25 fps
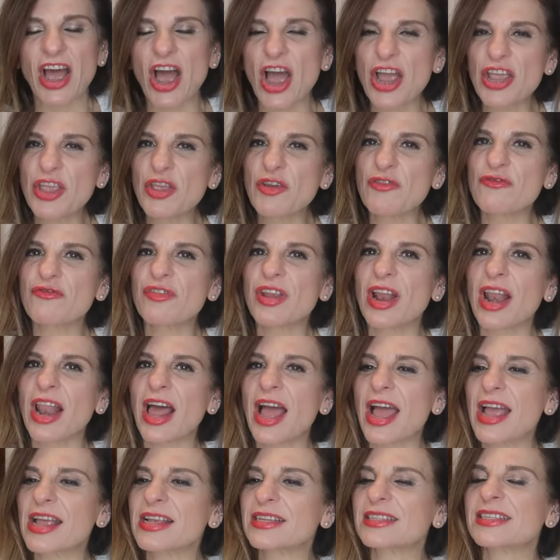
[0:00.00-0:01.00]
Are you
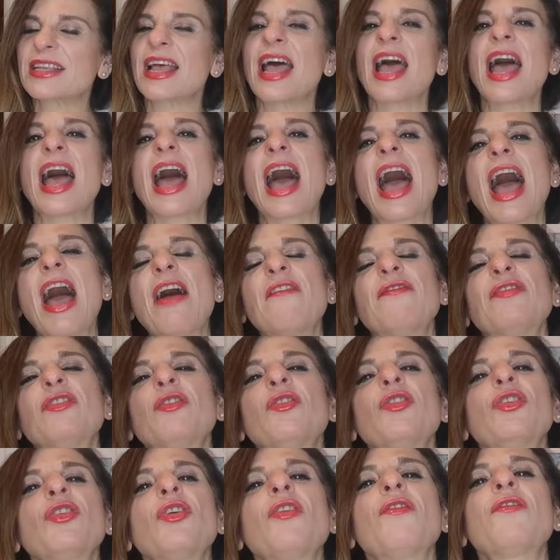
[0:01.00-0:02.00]
relaxed? Have
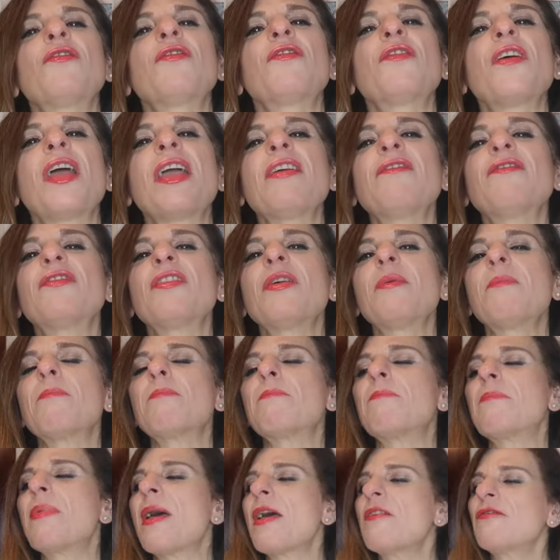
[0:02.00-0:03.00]
you your
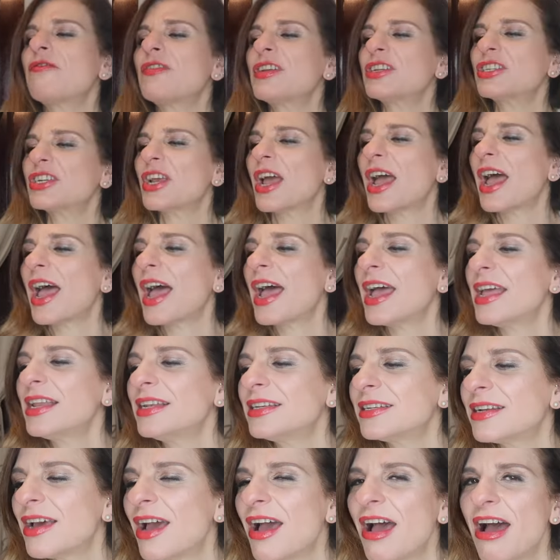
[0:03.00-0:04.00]
favourite beverage at
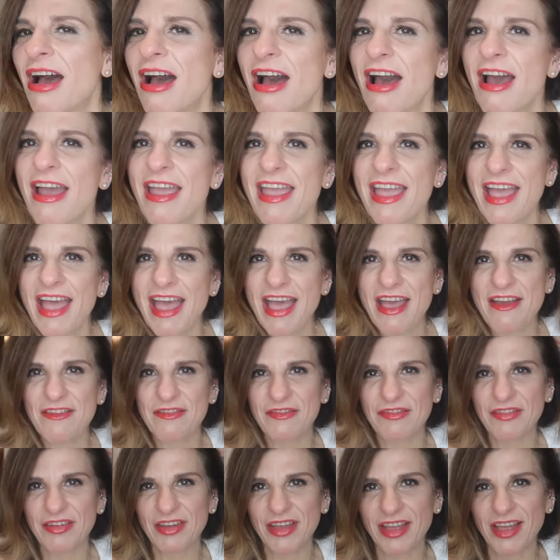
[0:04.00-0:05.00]
hand? I
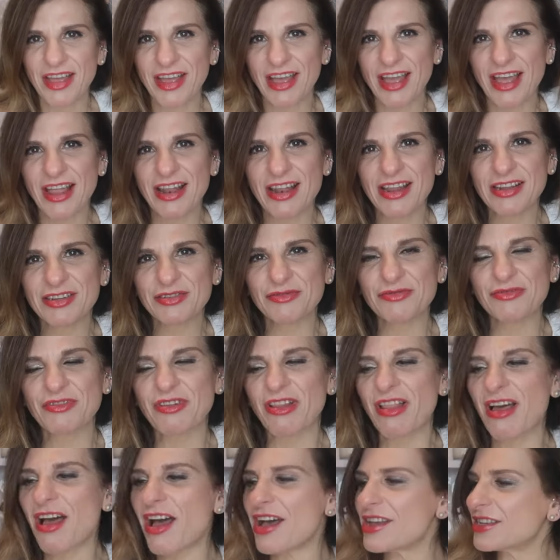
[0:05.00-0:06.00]
have a little
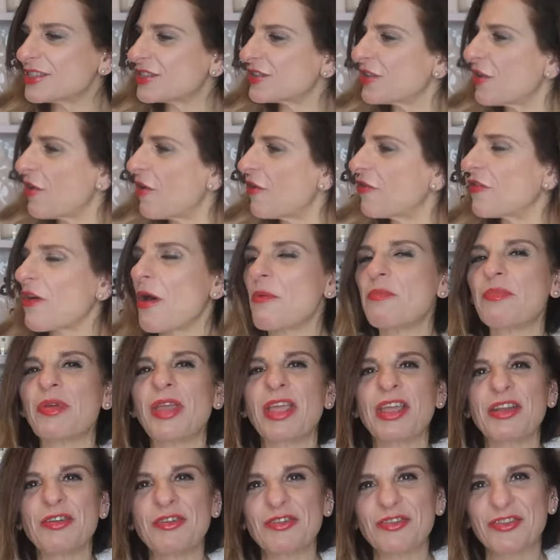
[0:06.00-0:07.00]
glass of a
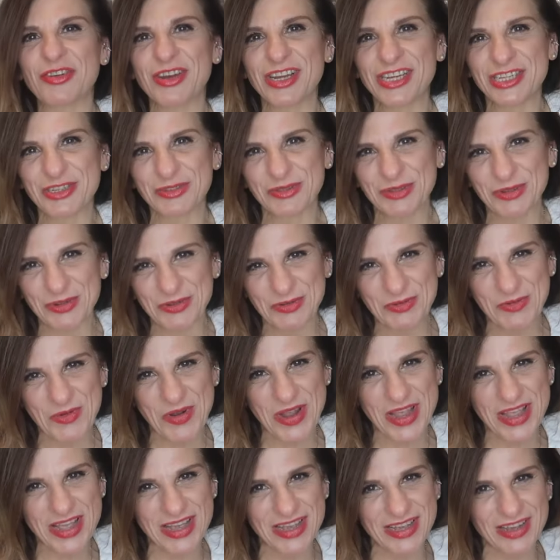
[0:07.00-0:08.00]
Pinot Grigio. Don't
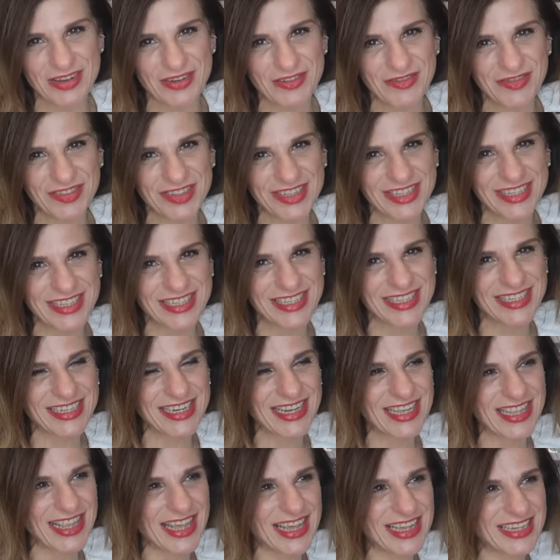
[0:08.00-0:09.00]
quite often
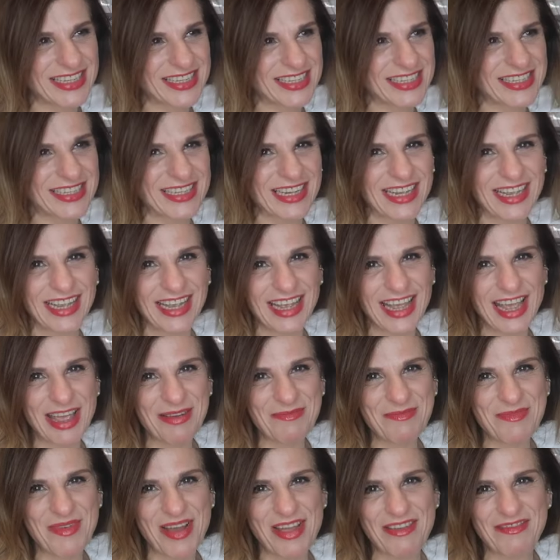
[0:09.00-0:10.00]
see this
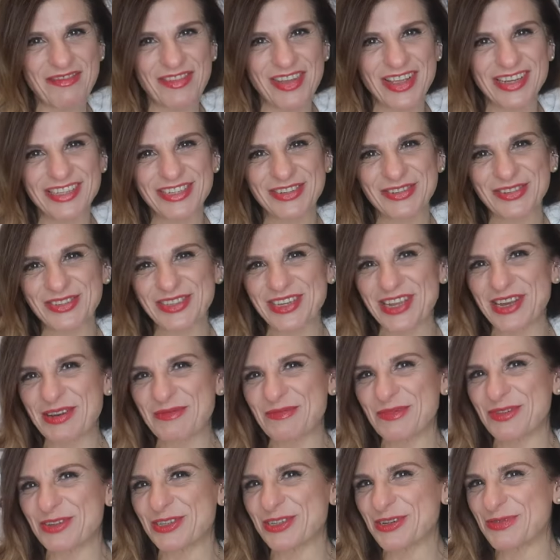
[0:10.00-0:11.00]
in my videos
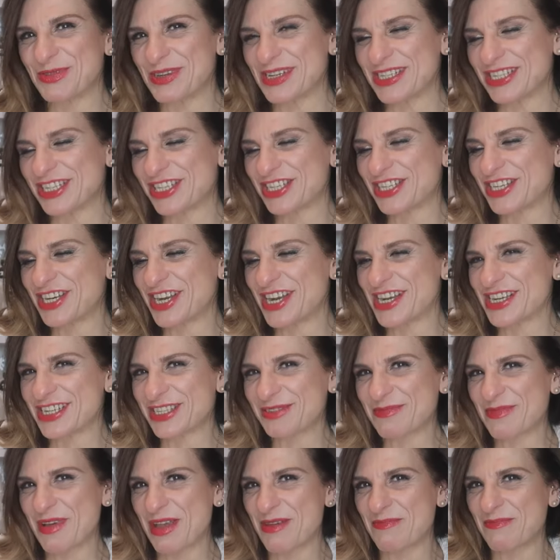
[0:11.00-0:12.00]
anymore, do we?
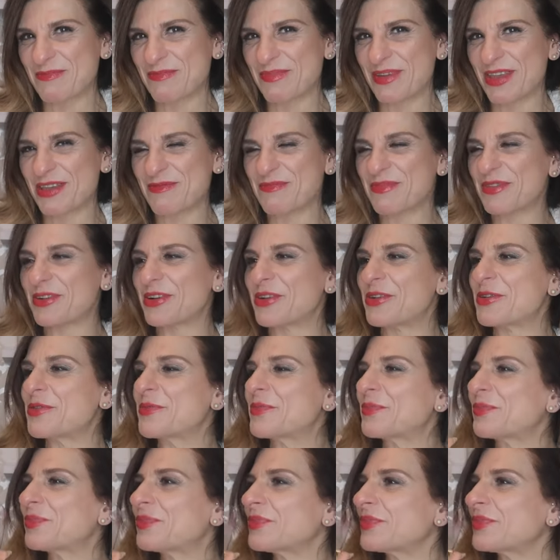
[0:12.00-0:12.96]
Cheers, my people.